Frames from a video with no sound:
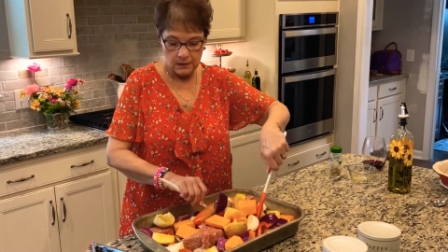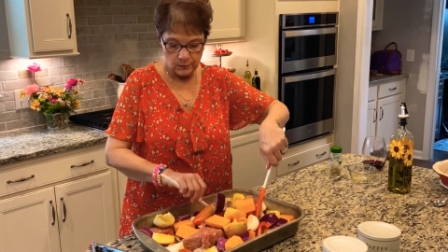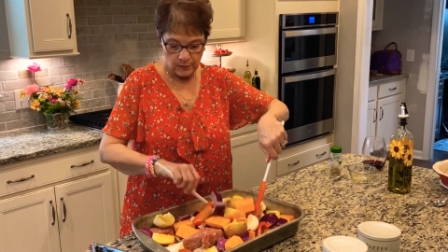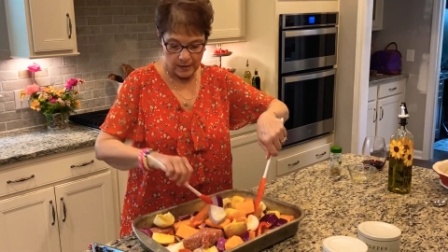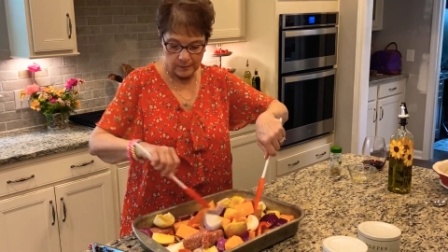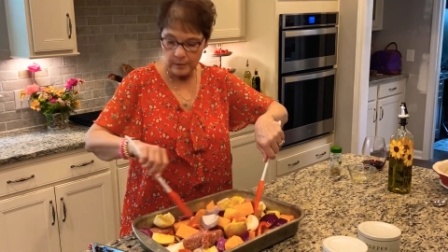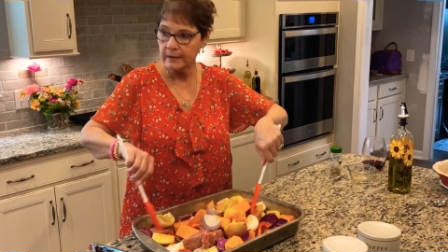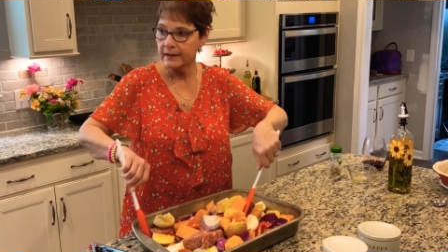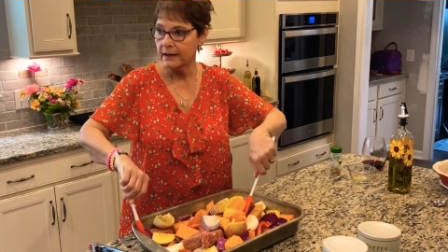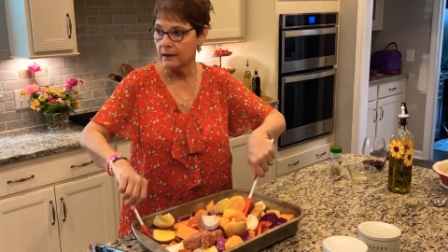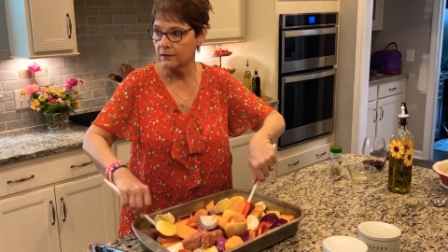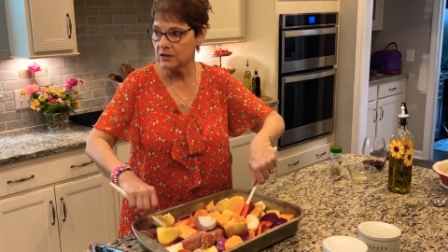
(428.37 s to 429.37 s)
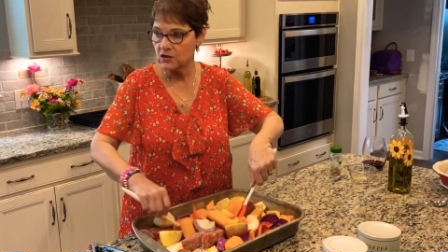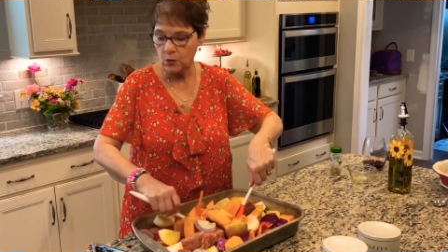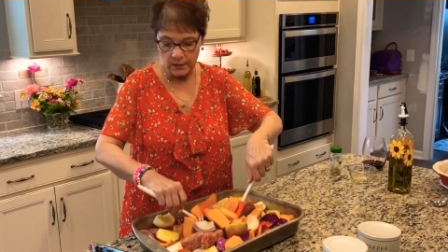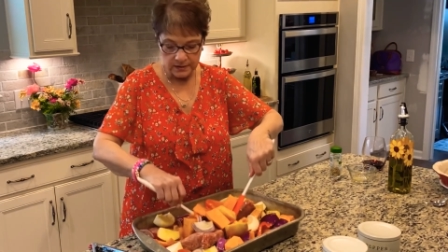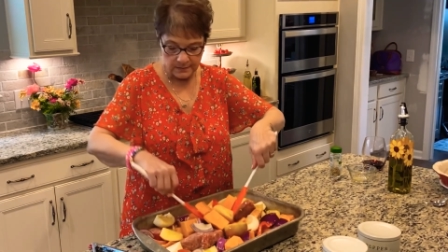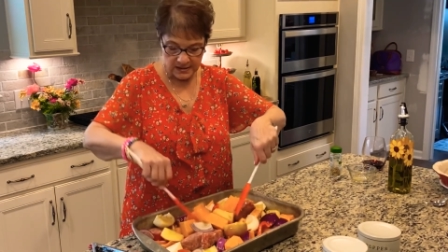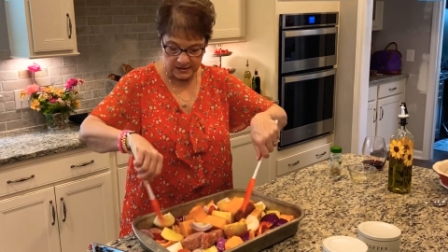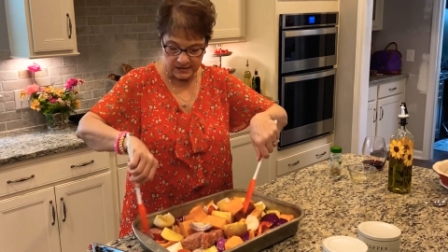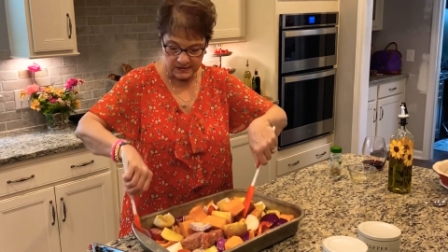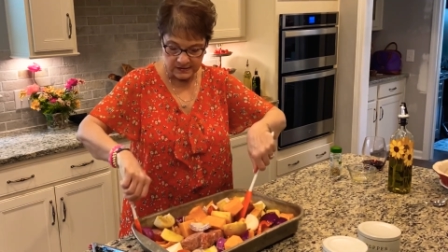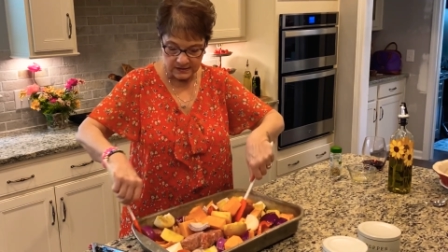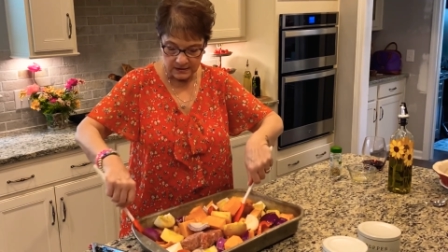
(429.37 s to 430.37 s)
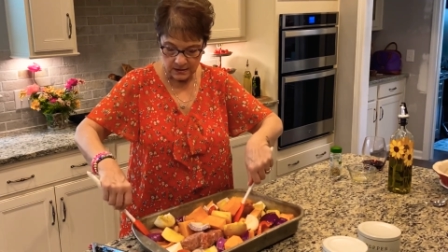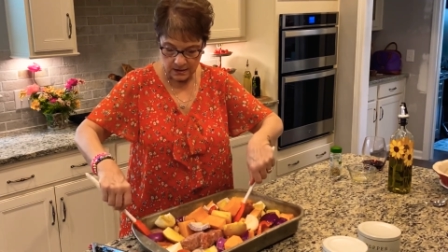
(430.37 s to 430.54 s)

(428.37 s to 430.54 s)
probably every 20 minutes.